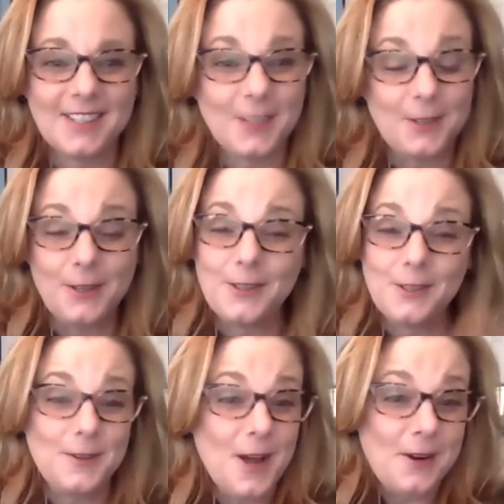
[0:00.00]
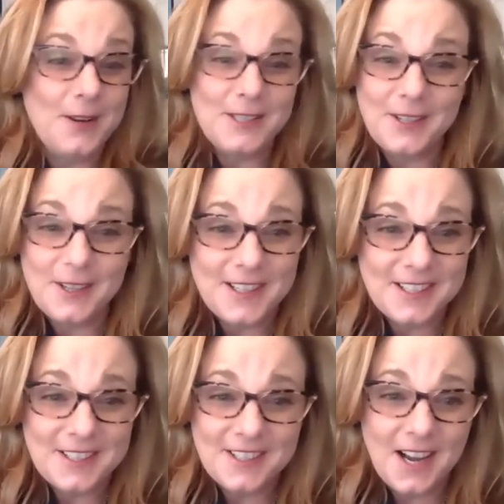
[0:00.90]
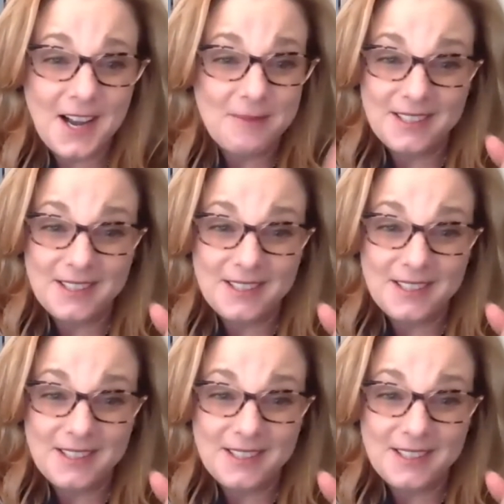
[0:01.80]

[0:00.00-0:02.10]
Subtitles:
So you know he's good at his job.